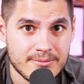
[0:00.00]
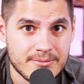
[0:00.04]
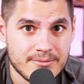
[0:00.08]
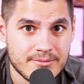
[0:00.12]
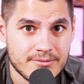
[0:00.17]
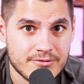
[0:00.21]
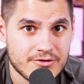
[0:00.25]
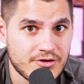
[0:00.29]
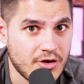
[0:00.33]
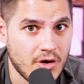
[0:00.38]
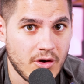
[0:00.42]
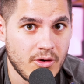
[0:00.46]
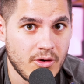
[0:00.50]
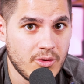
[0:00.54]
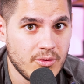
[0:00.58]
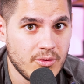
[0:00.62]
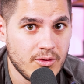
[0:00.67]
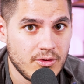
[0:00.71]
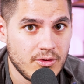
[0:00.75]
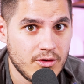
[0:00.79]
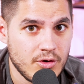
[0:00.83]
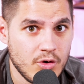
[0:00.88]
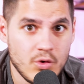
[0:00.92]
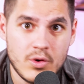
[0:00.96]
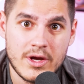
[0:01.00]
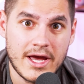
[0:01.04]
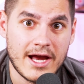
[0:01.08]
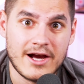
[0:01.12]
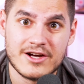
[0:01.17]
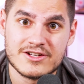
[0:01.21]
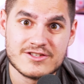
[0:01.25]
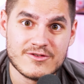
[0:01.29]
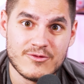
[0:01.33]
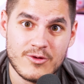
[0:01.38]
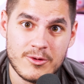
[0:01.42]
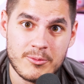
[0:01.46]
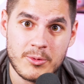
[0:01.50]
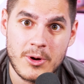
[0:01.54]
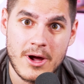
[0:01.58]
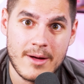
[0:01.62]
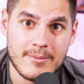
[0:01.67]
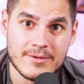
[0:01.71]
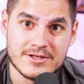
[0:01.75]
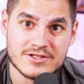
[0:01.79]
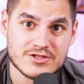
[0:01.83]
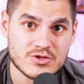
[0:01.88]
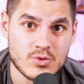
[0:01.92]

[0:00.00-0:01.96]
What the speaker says: So who cares if we promise